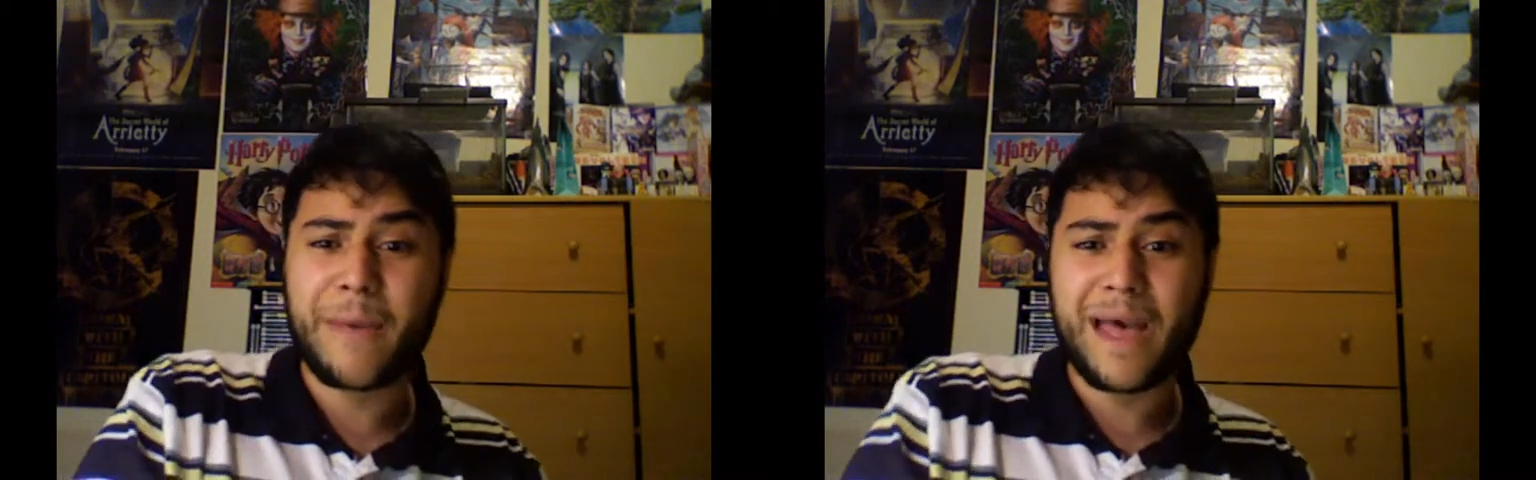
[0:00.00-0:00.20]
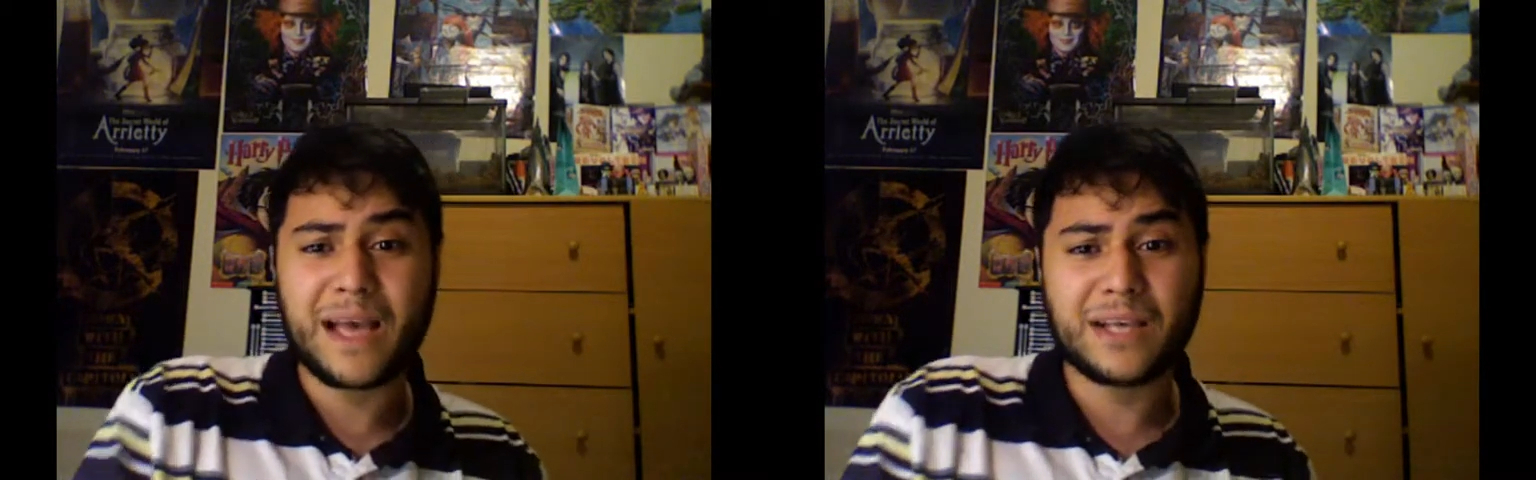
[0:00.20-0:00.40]

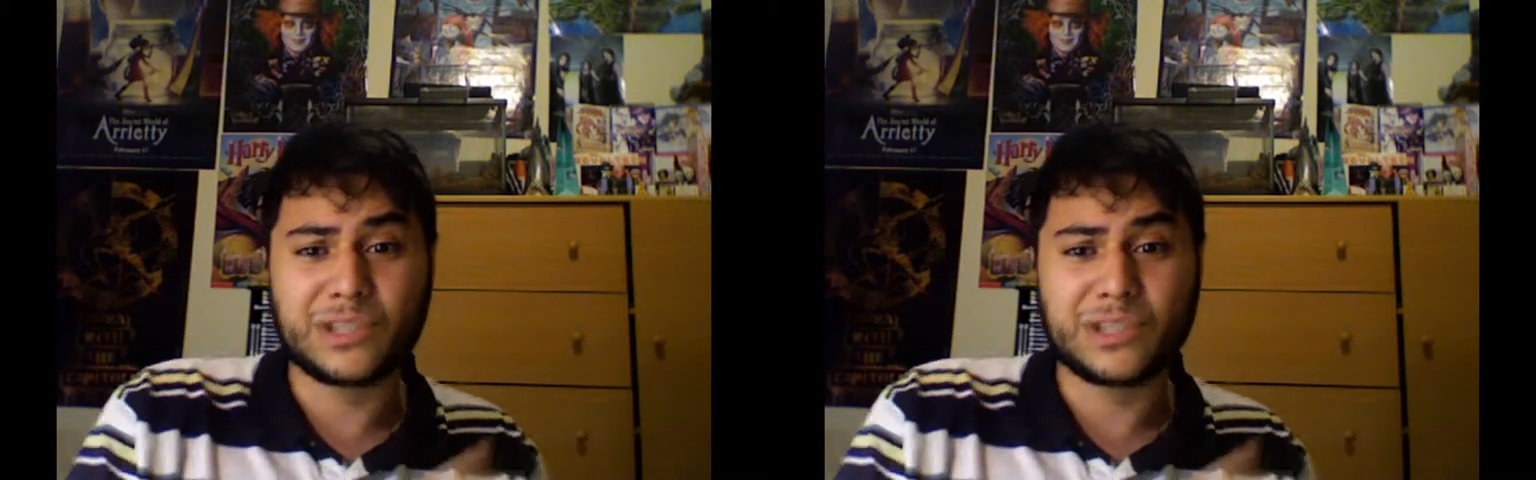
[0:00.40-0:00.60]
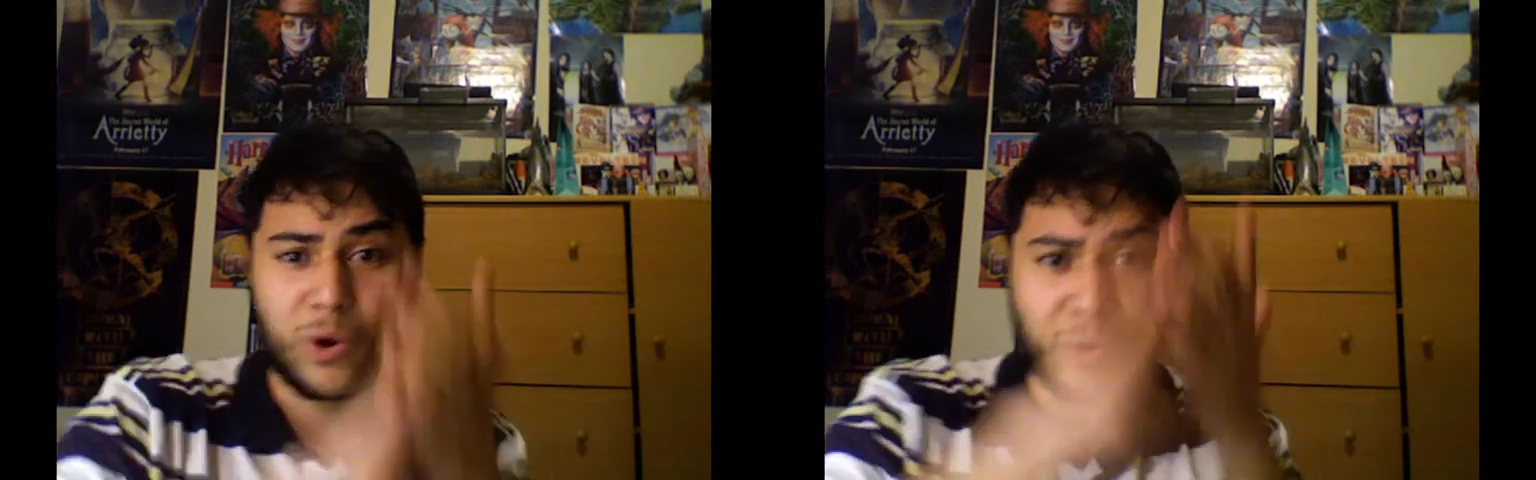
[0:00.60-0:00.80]
bag
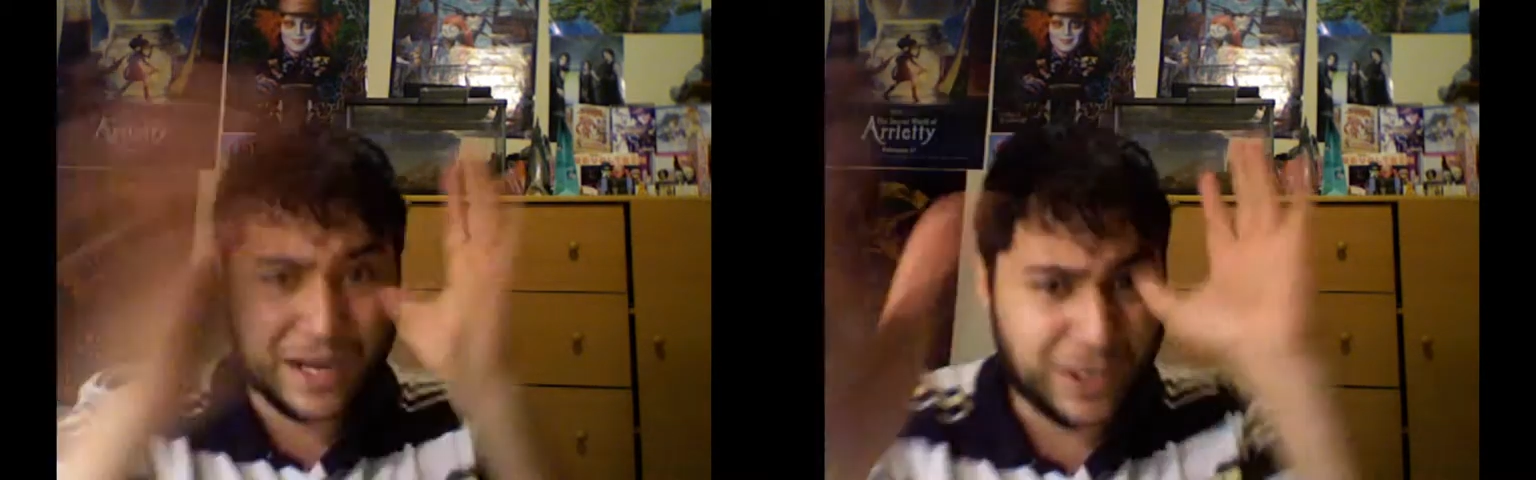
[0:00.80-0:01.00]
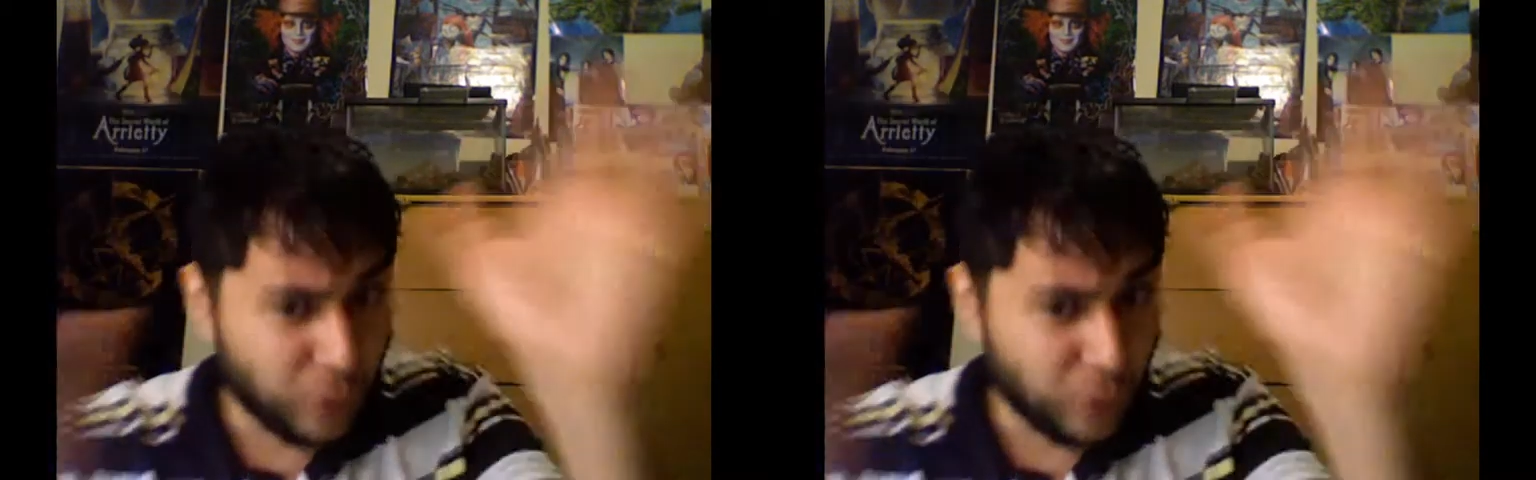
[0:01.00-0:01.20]
so I
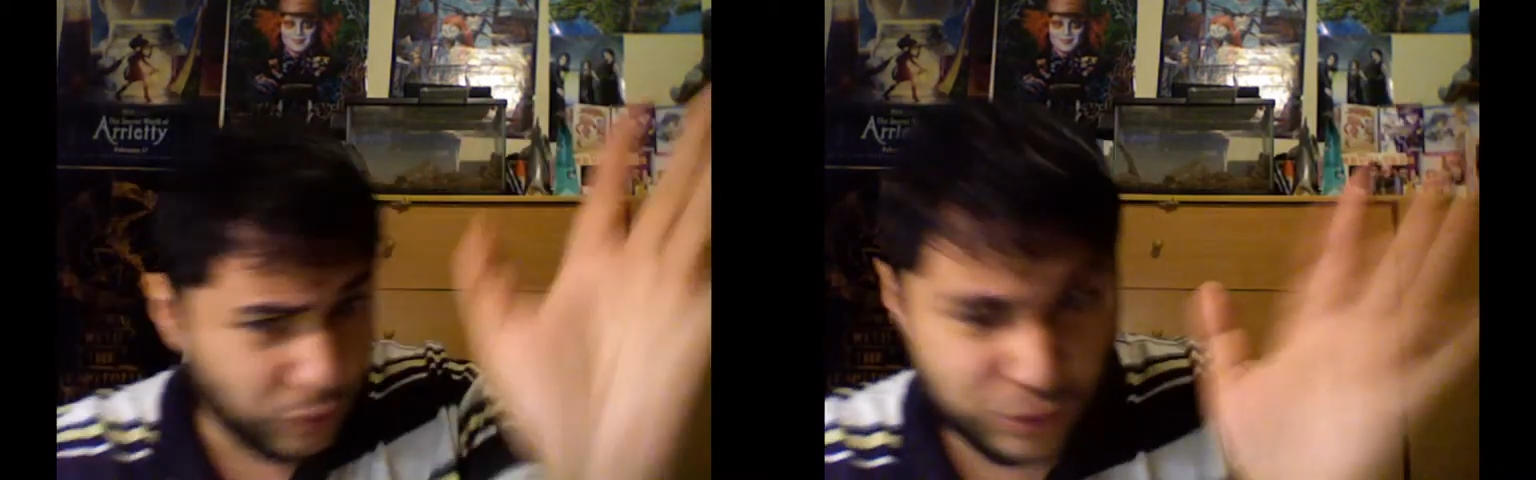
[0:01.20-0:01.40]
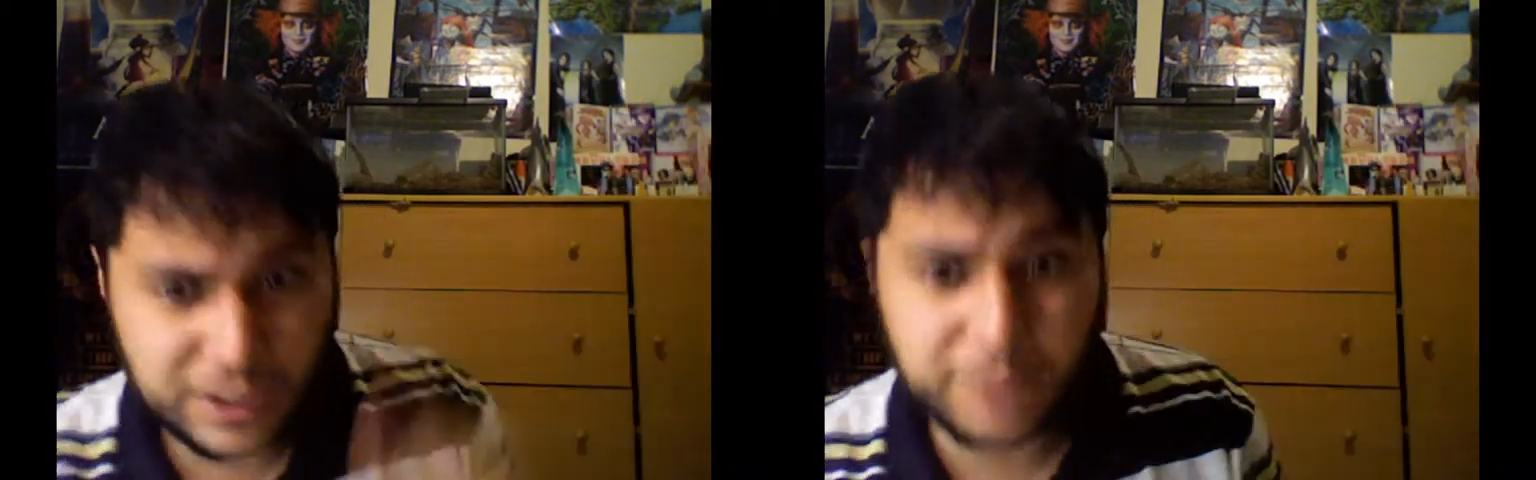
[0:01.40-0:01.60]
don't
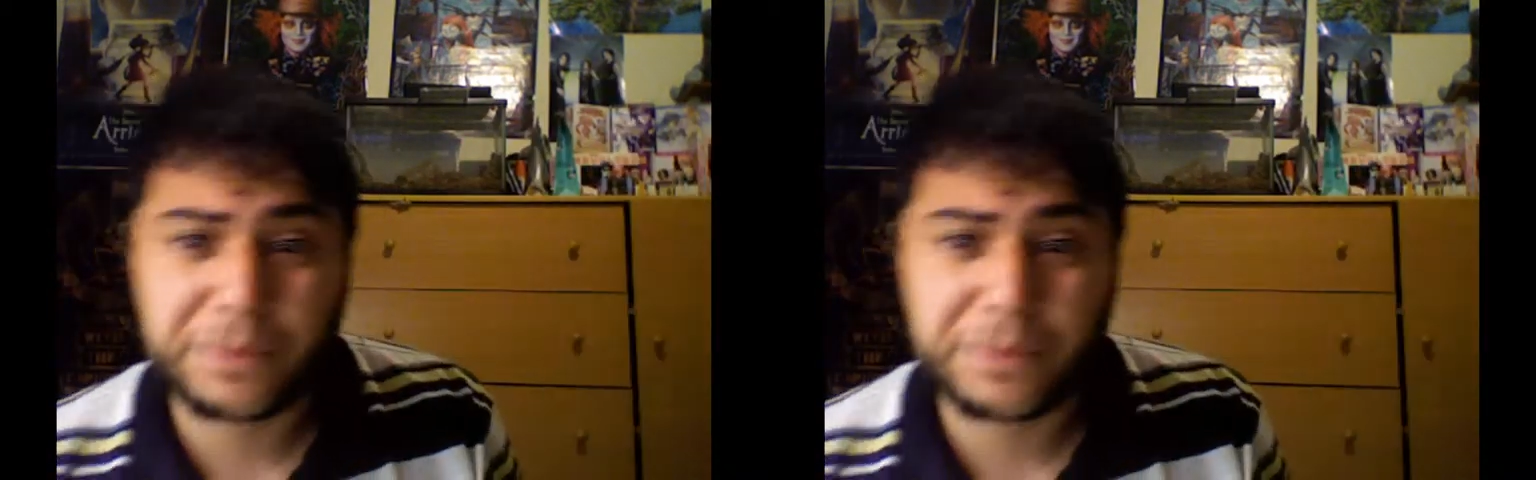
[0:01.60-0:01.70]
lose it,